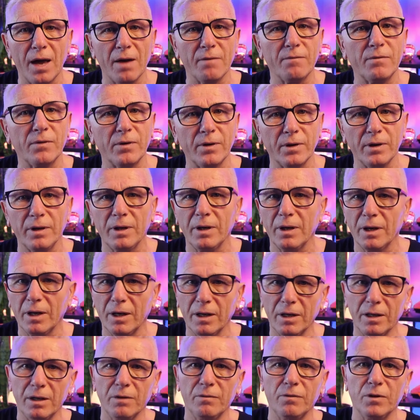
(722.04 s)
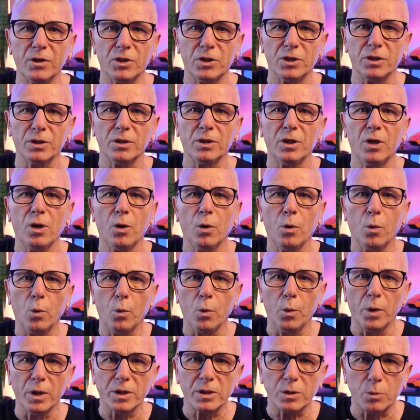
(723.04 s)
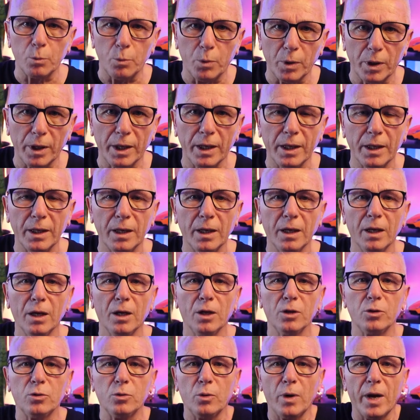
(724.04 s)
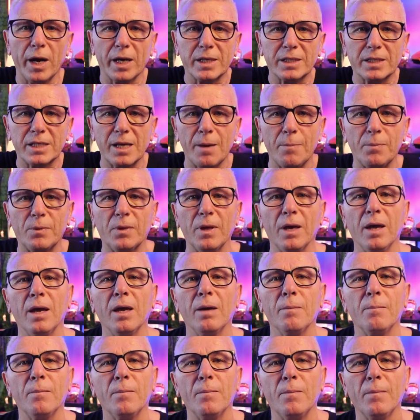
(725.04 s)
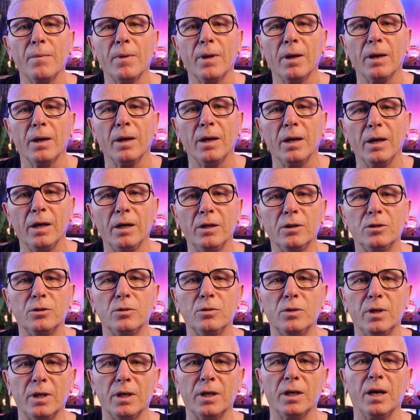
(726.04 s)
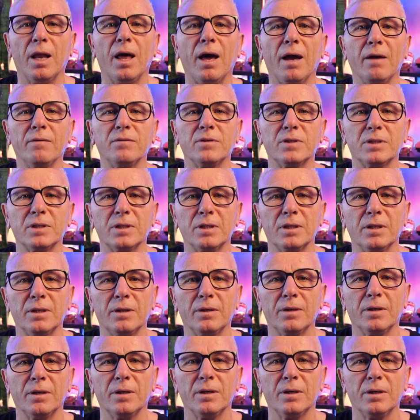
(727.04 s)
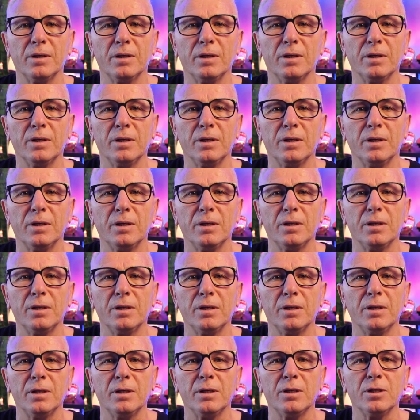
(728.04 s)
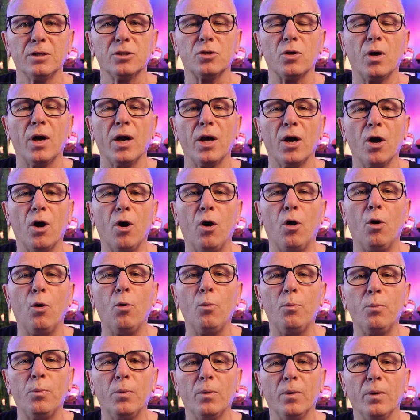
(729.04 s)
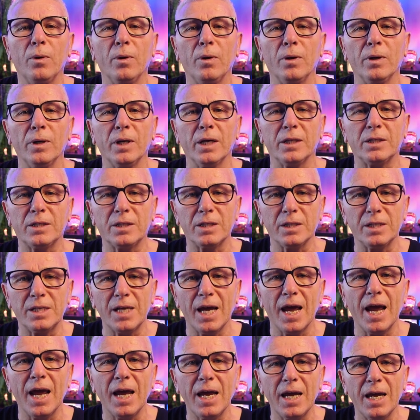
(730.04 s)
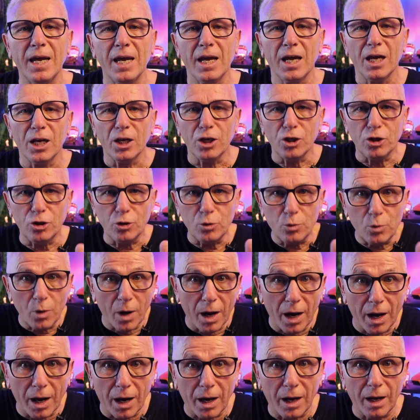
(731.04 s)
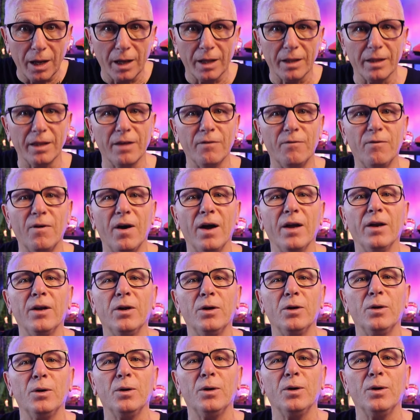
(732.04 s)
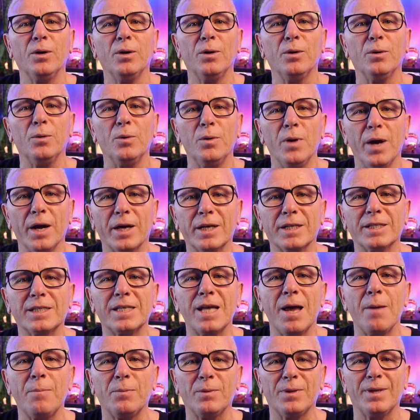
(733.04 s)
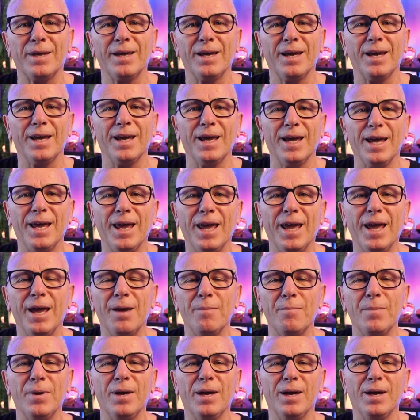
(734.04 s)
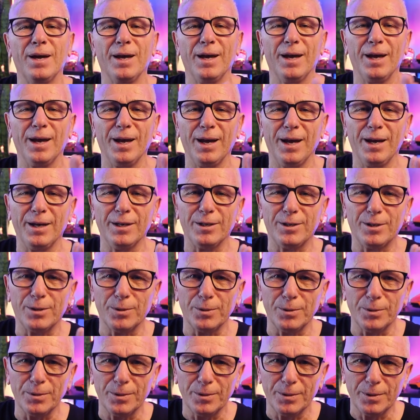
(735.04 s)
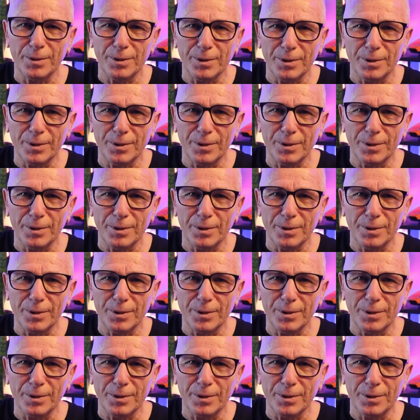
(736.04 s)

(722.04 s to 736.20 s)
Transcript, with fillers: every individual who is willing to accept Him into their lives. So I hope that today you are the one who accept Him into